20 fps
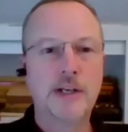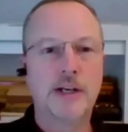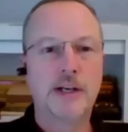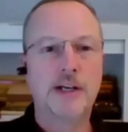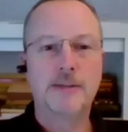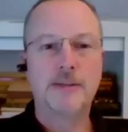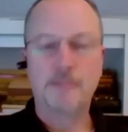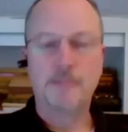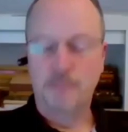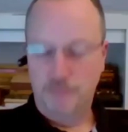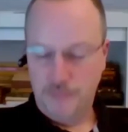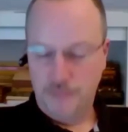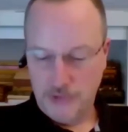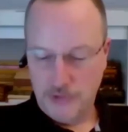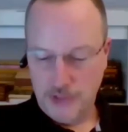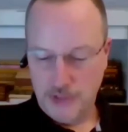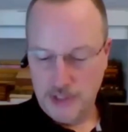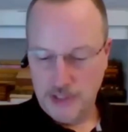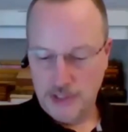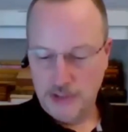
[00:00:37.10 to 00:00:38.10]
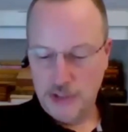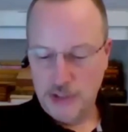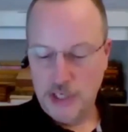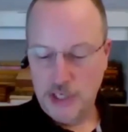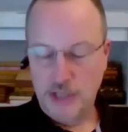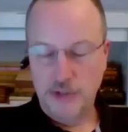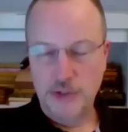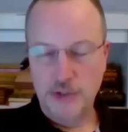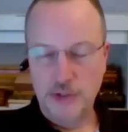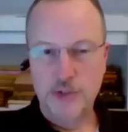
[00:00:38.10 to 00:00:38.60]
um, the uh,
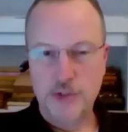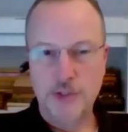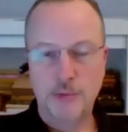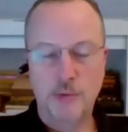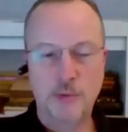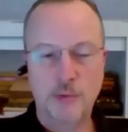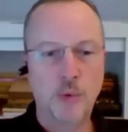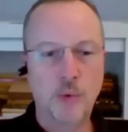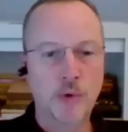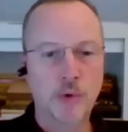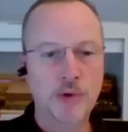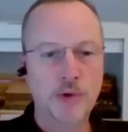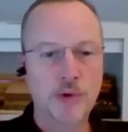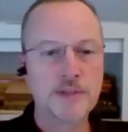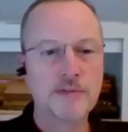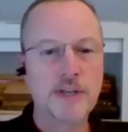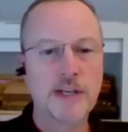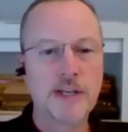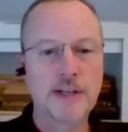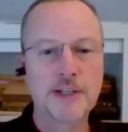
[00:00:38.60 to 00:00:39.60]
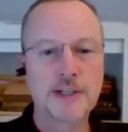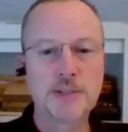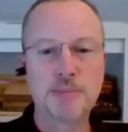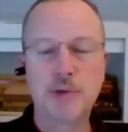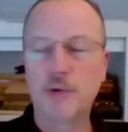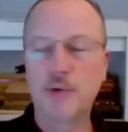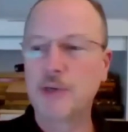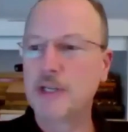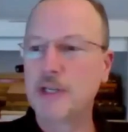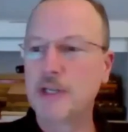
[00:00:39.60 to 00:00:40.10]
challenges and rewards of that
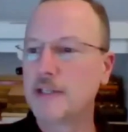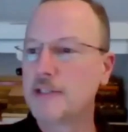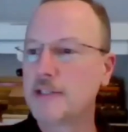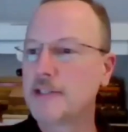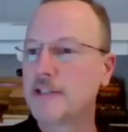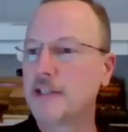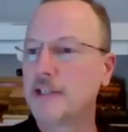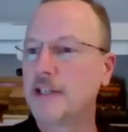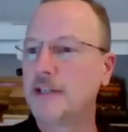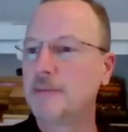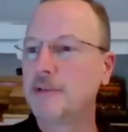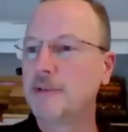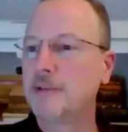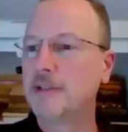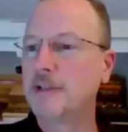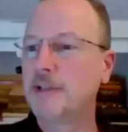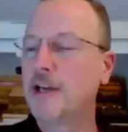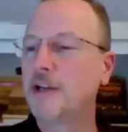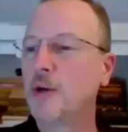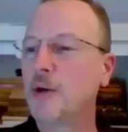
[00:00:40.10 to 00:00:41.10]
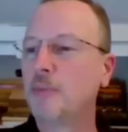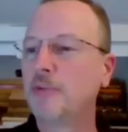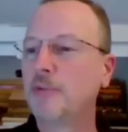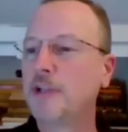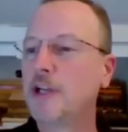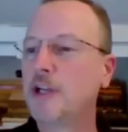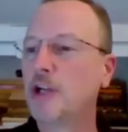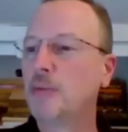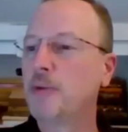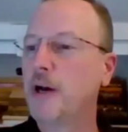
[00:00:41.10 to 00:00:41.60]
experience, um, and, and, hopefully
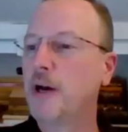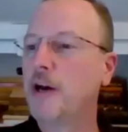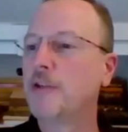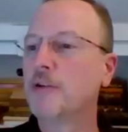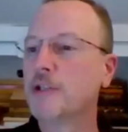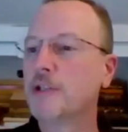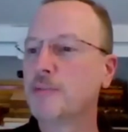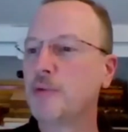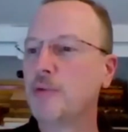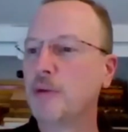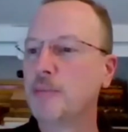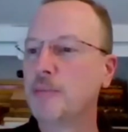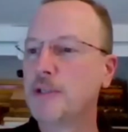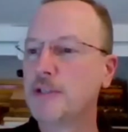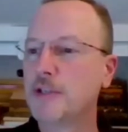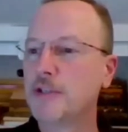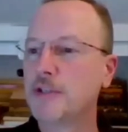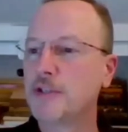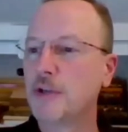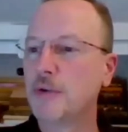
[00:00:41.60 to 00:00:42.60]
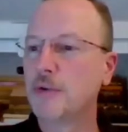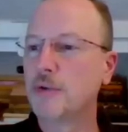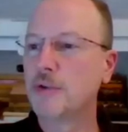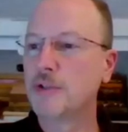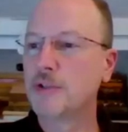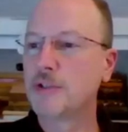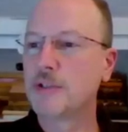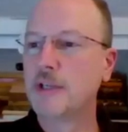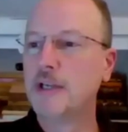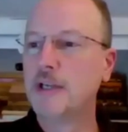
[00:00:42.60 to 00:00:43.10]
help other small business
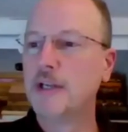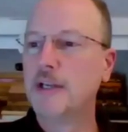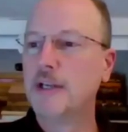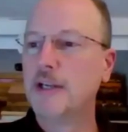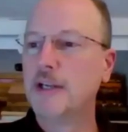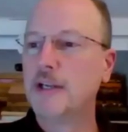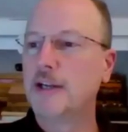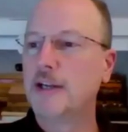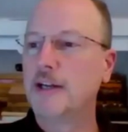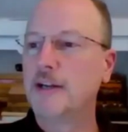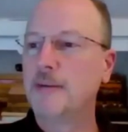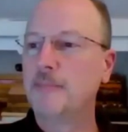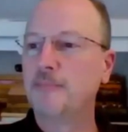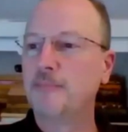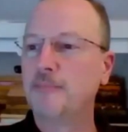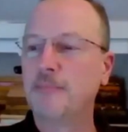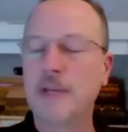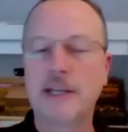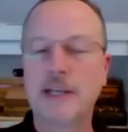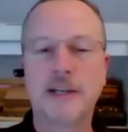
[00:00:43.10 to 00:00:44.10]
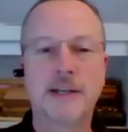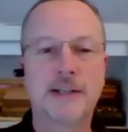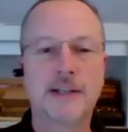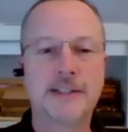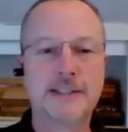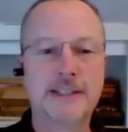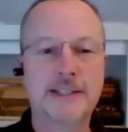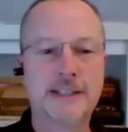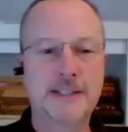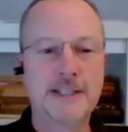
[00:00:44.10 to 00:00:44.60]
owners make a,
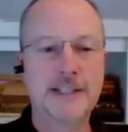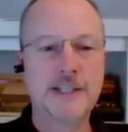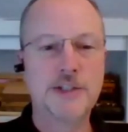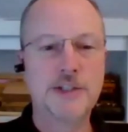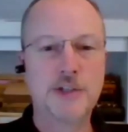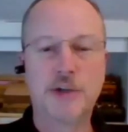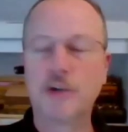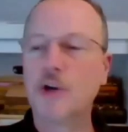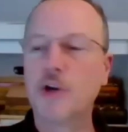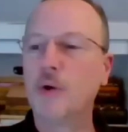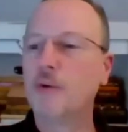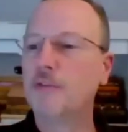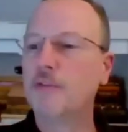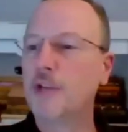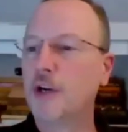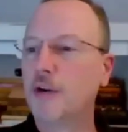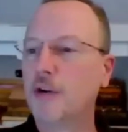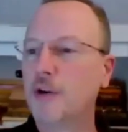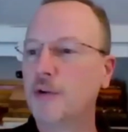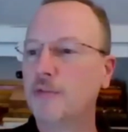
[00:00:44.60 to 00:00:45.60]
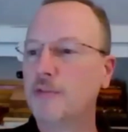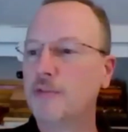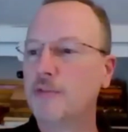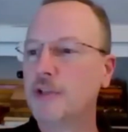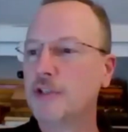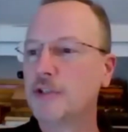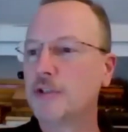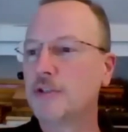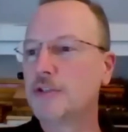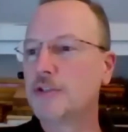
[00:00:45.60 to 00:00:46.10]
an easier go of their own
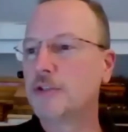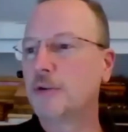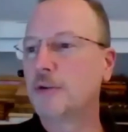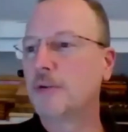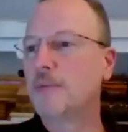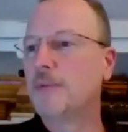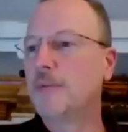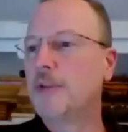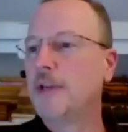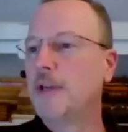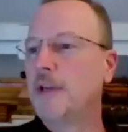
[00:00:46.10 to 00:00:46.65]
venture. So